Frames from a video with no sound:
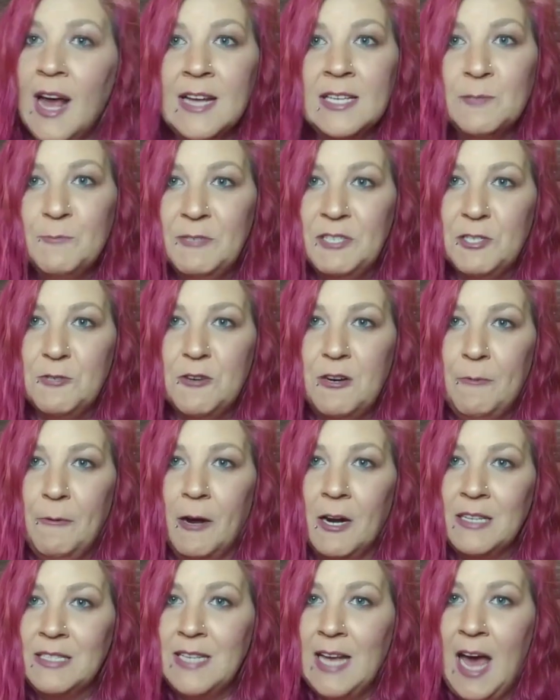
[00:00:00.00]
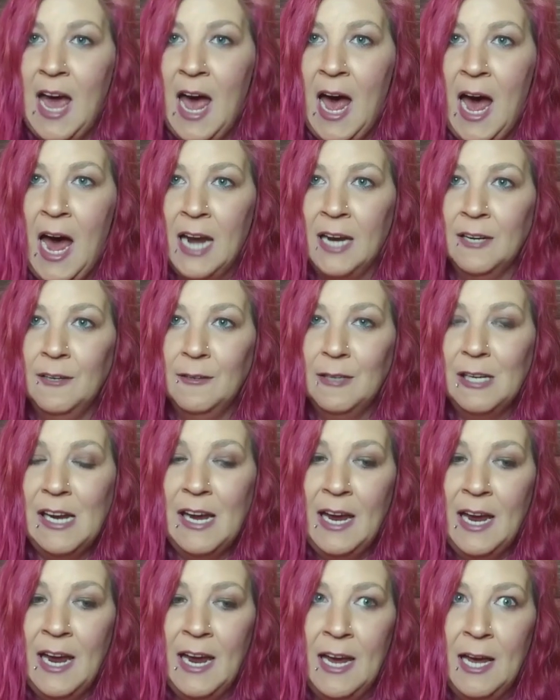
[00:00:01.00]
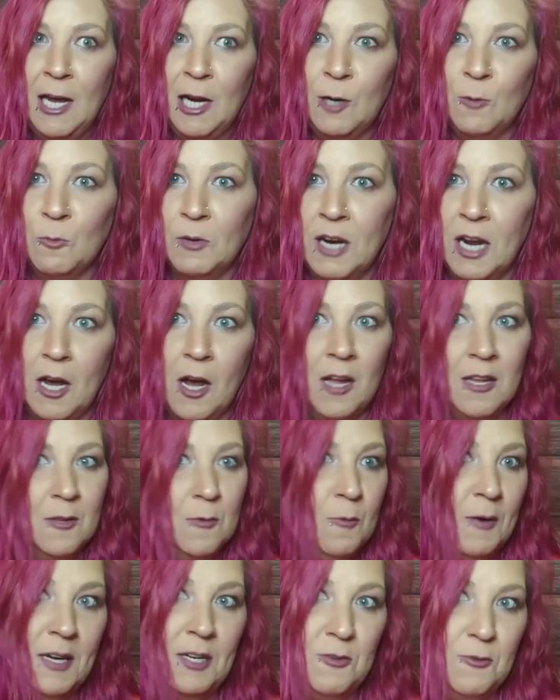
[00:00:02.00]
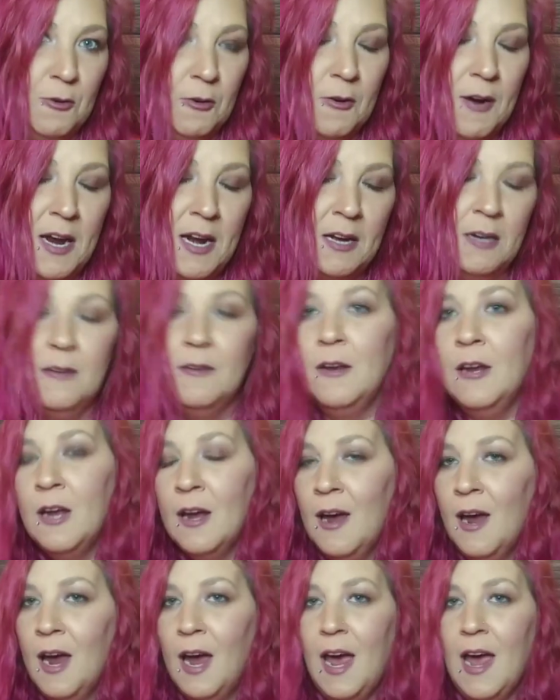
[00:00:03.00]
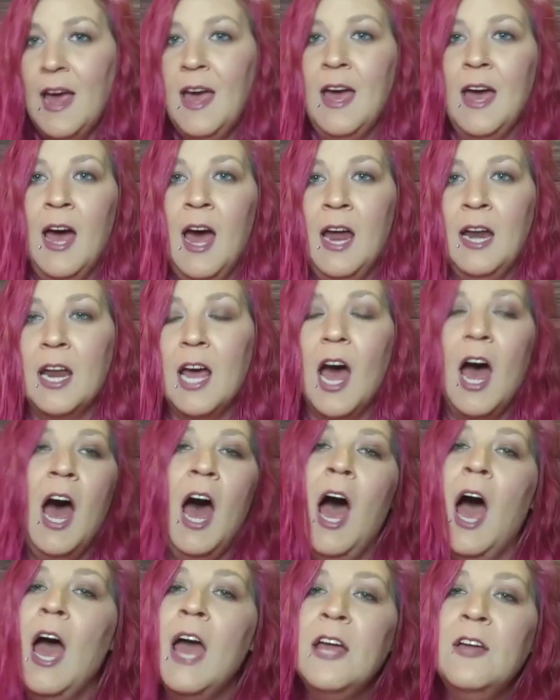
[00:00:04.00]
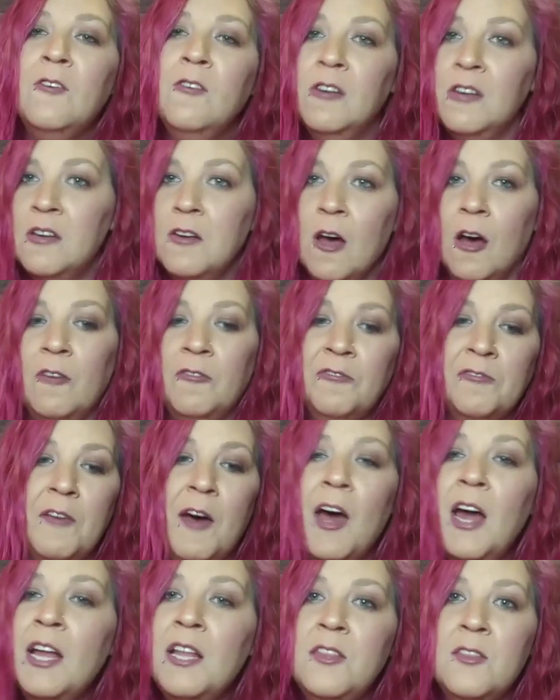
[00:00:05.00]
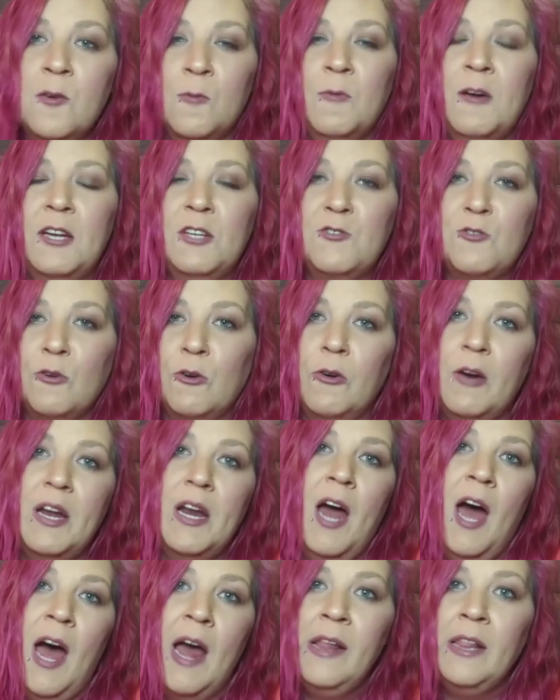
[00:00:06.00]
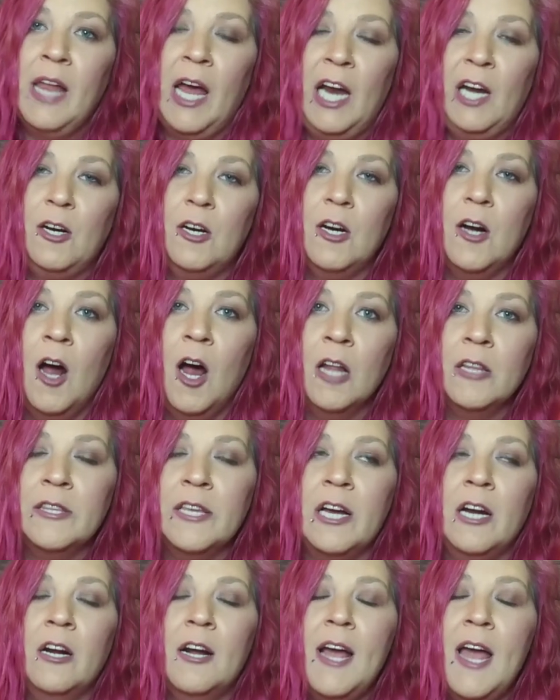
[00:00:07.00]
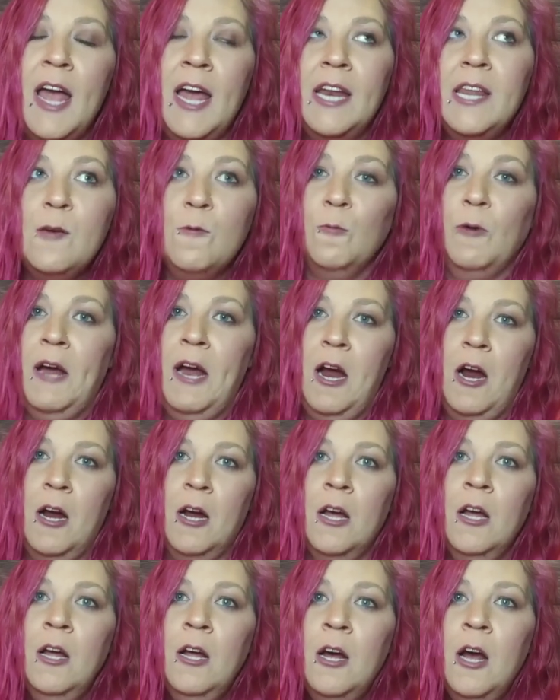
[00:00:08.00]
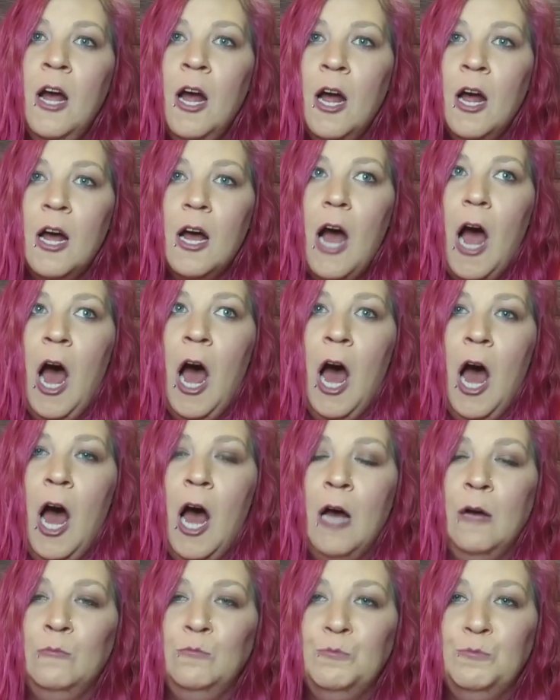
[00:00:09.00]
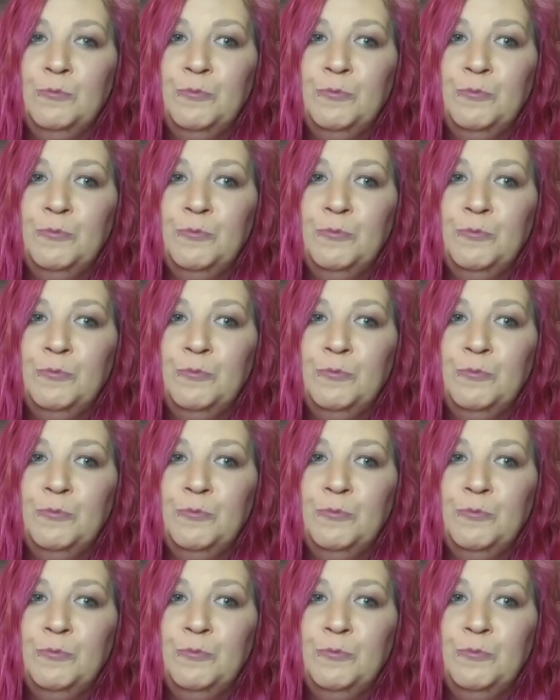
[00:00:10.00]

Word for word: mystery box I had, and when I got the Retrograde, and I could not find the Retrograde highlighter on there anywhere, because